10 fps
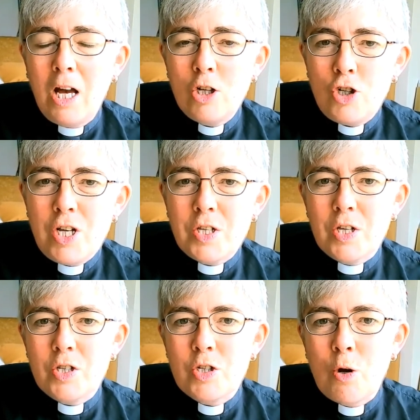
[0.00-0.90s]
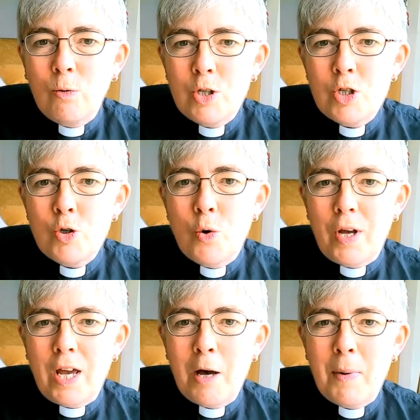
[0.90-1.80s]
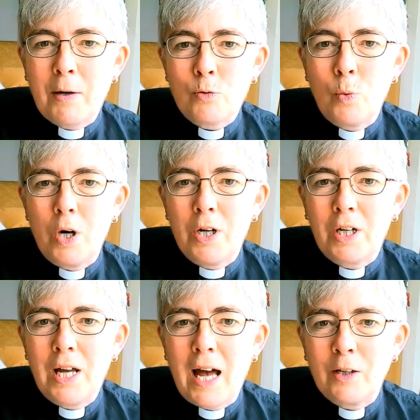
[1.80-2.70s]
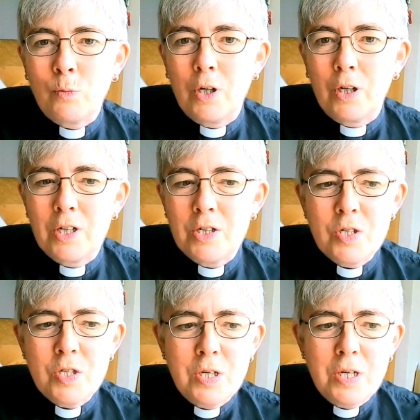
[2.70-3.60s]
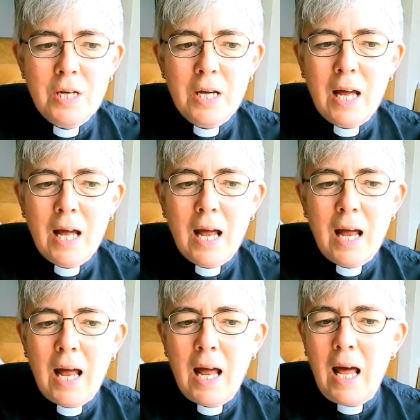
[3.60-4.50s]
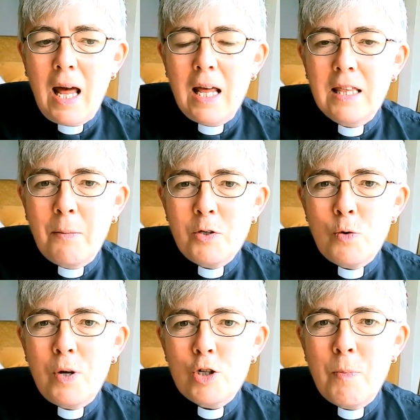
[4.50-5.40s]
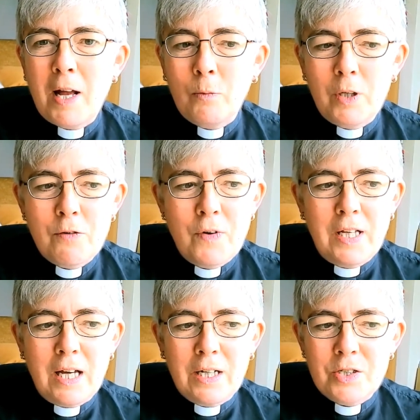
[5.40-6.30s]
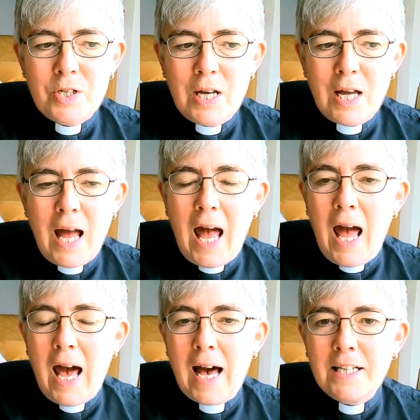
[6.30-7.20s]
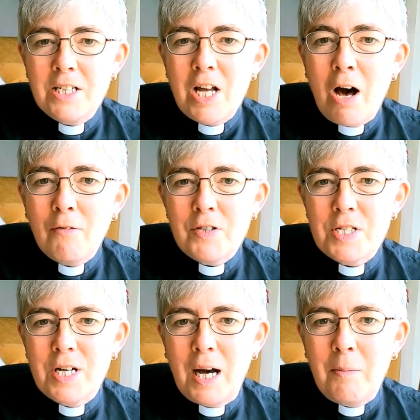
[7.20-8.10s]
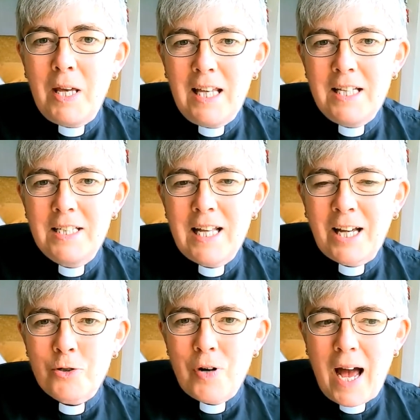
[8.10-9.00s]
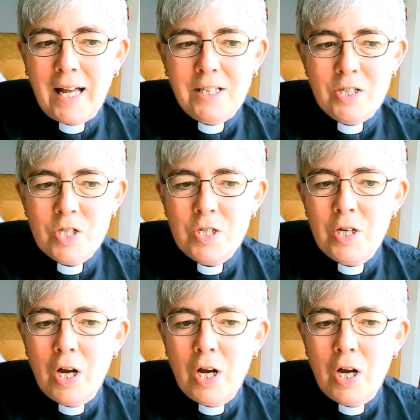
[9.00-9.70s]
Jesus told the story about work and workers. There was a rich man with a vineyard, and at harvest time he needed extra hands.